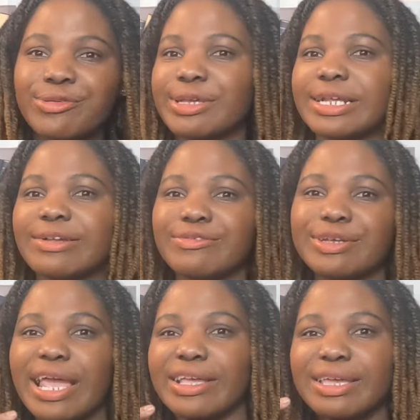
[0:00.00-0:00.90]
We,
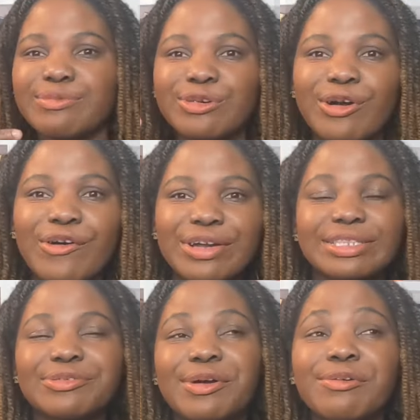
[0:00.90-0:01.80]
we like
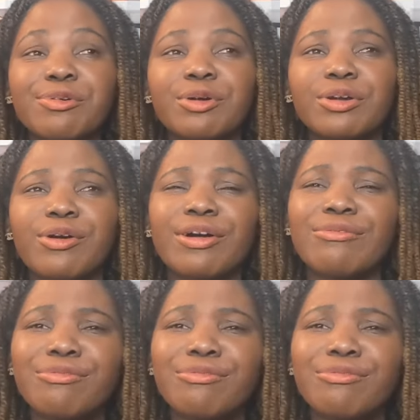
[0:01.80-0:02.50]
going the way we were going.